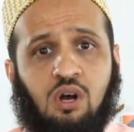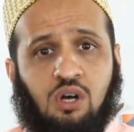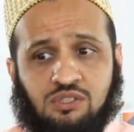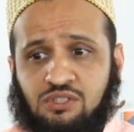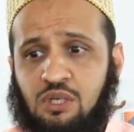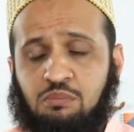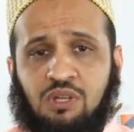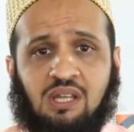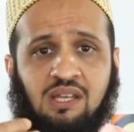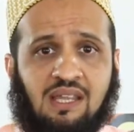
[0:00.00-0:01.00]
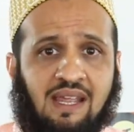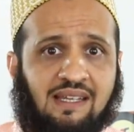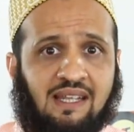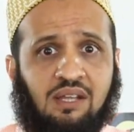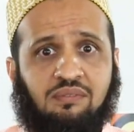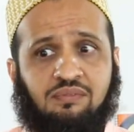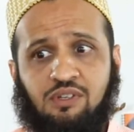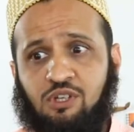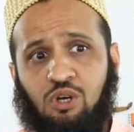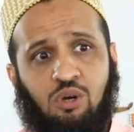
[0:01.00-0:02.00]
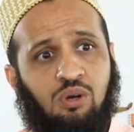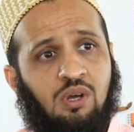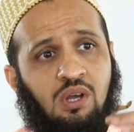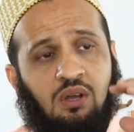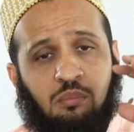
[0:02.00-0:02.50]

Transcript: awesome, creative, you know,